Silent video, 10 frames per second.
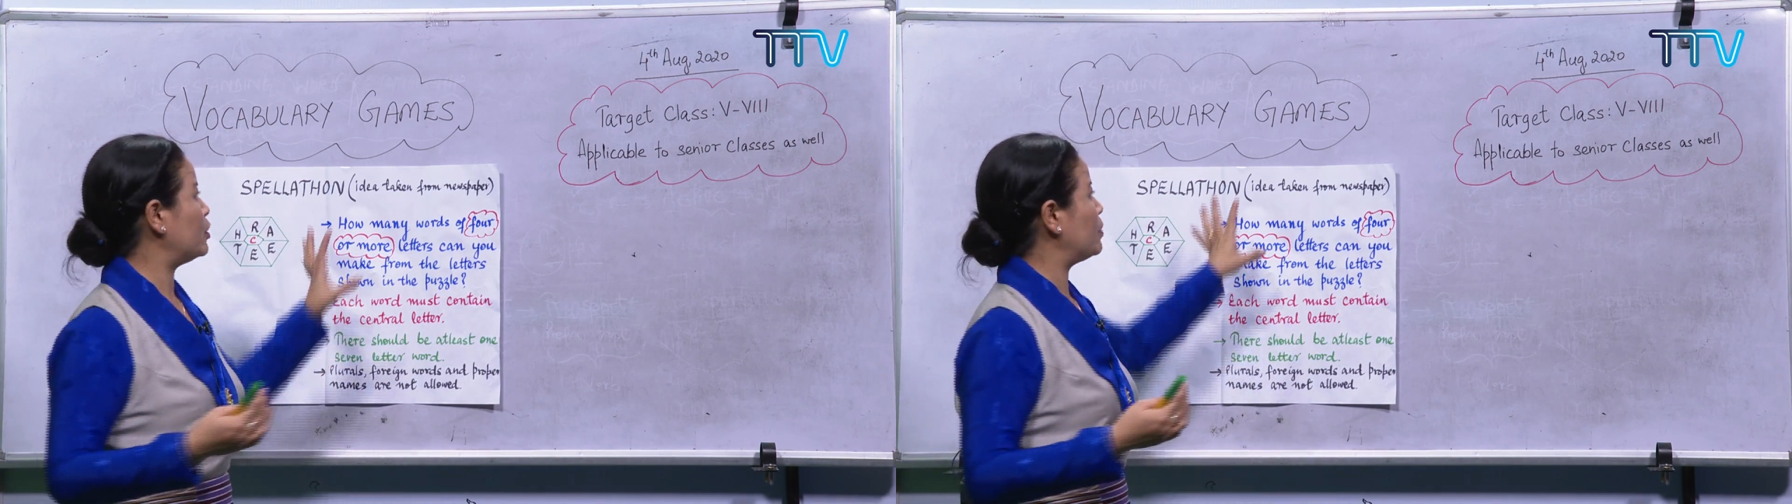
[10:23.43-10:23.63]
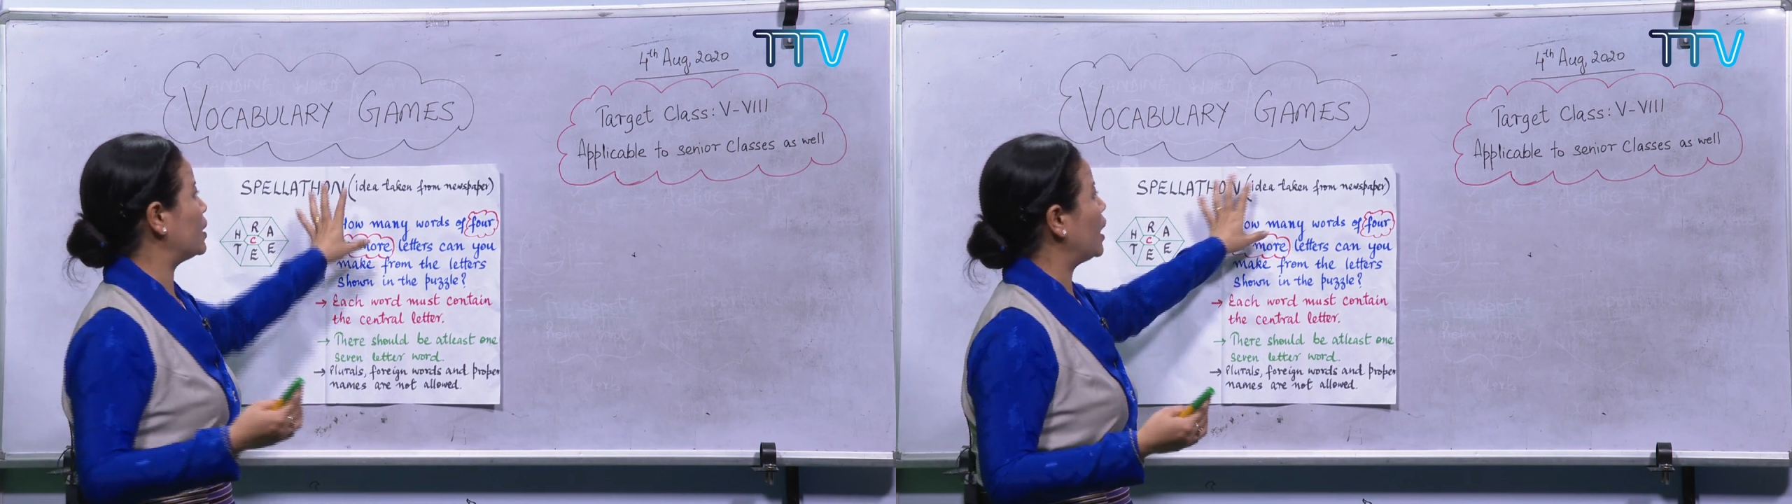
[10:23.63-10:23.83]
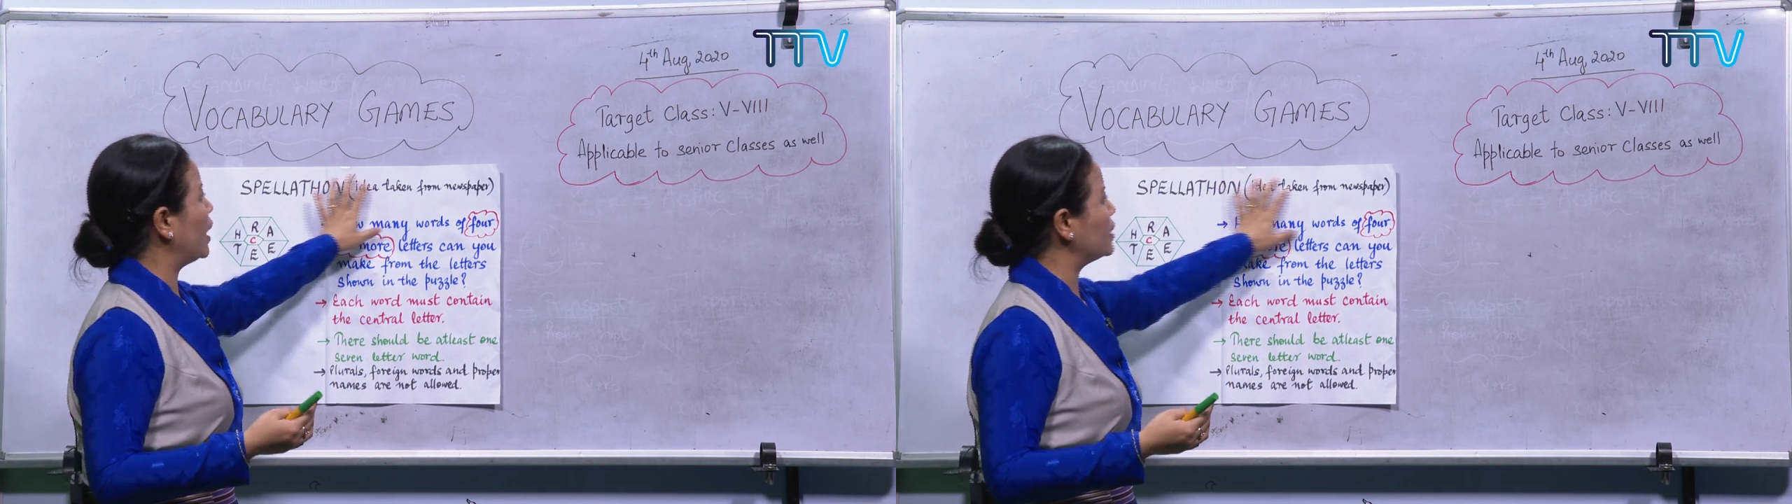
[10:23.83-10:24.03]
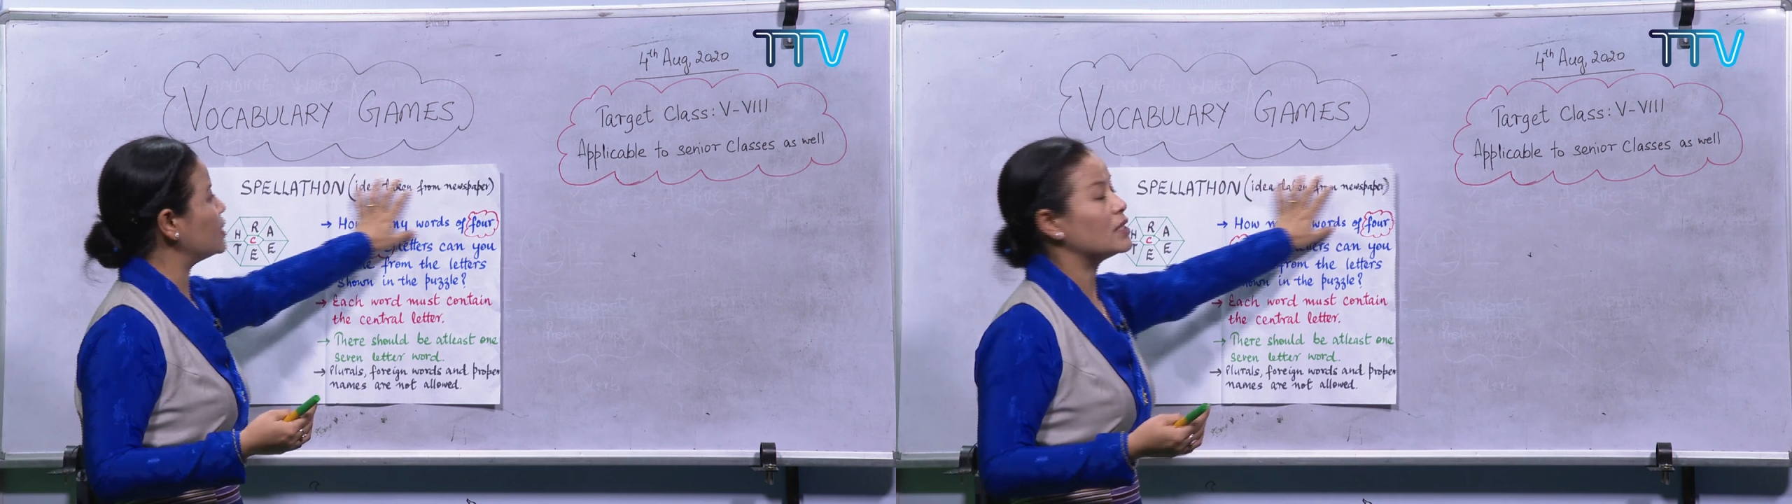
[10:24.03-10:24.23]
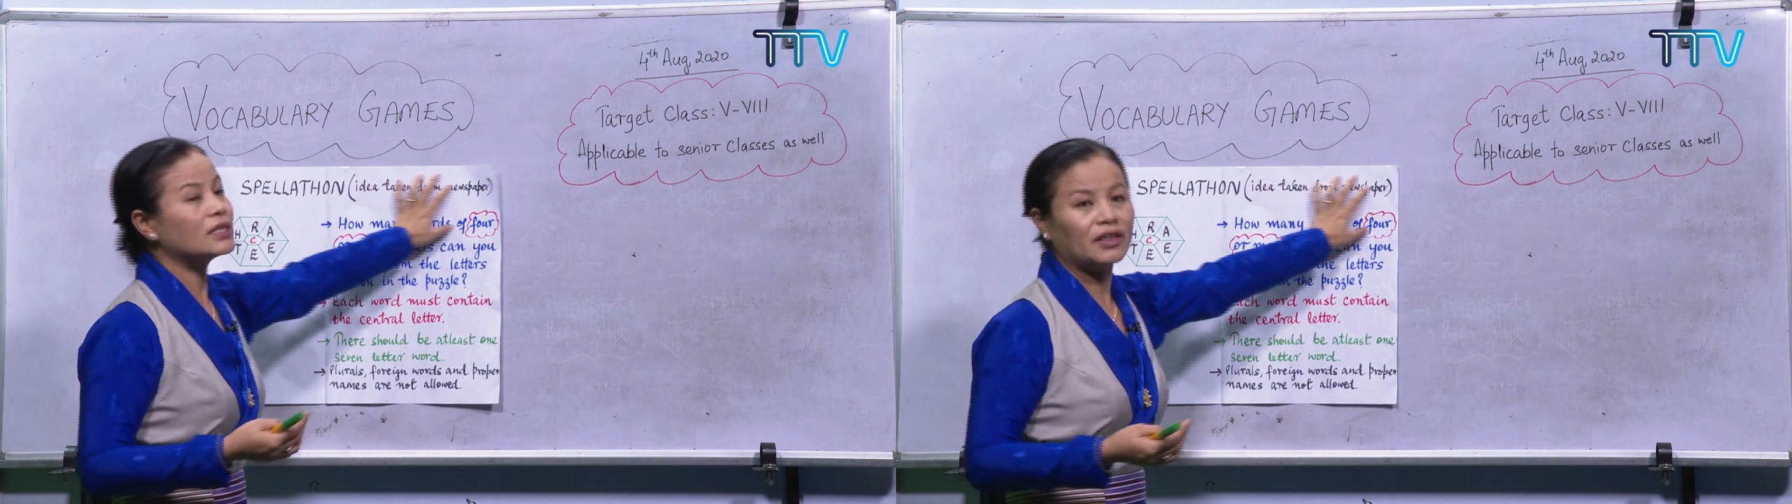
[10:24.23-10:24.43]
but the
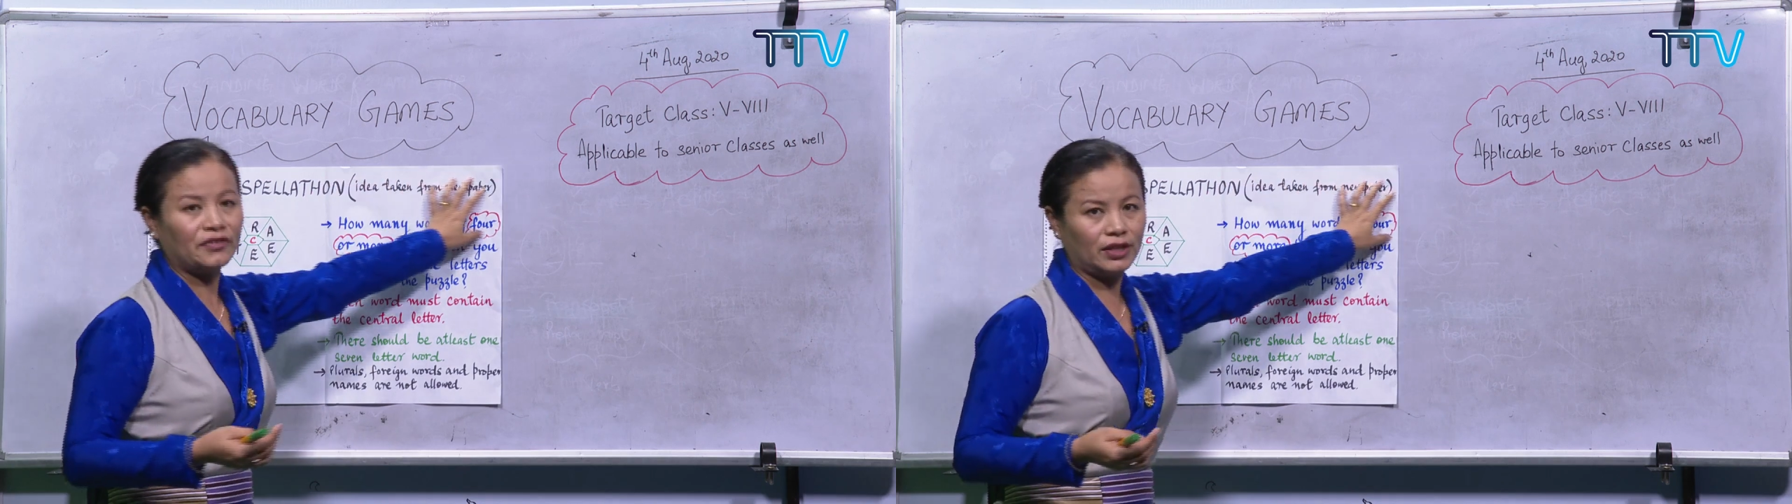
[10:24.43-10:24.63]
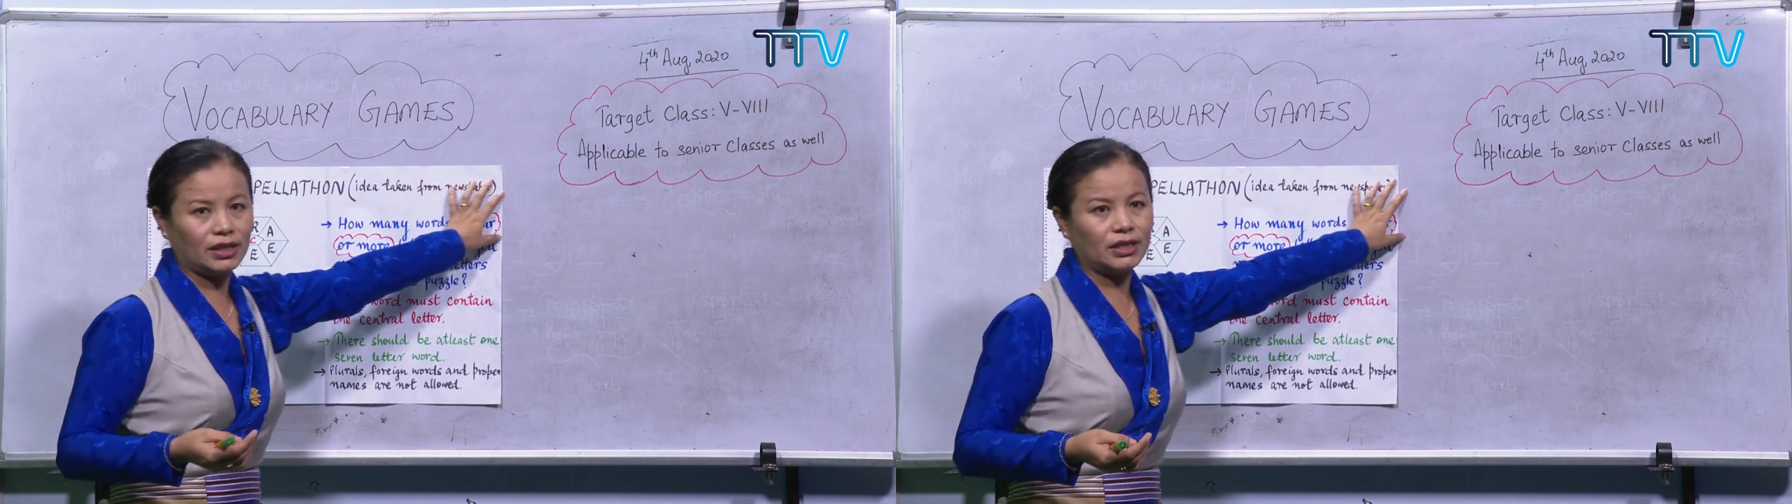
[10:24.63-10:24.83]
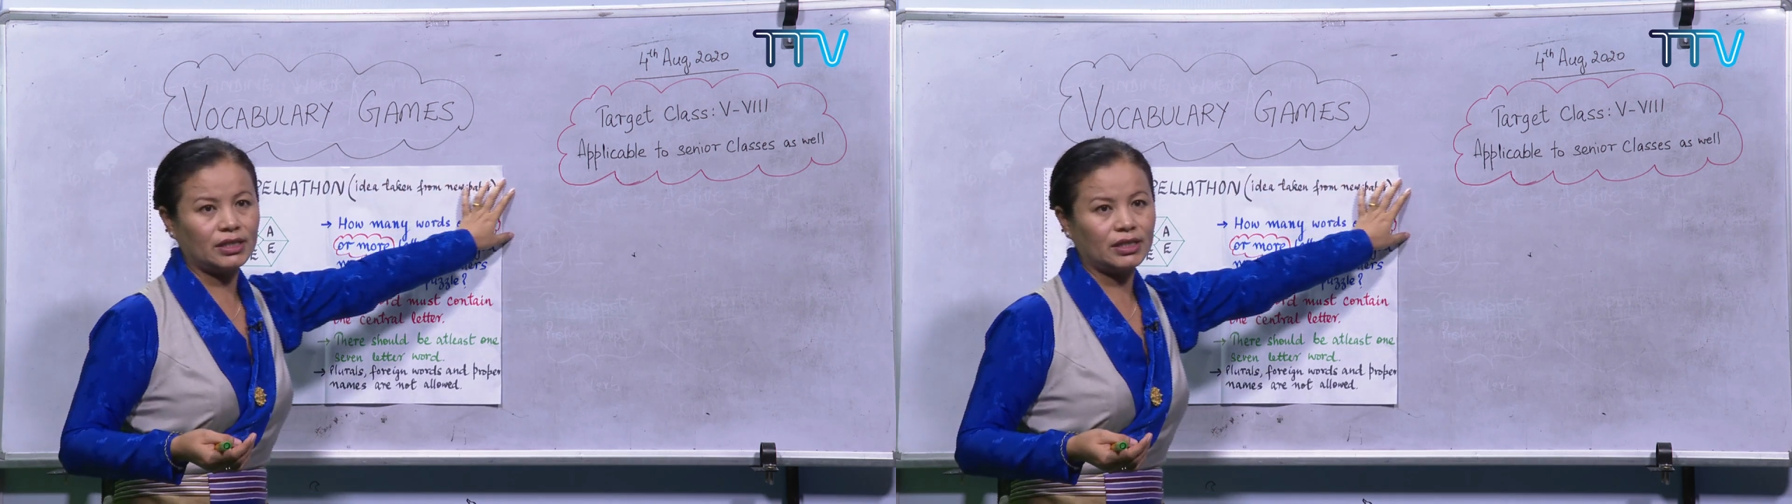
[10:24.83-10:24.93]
idea is definitely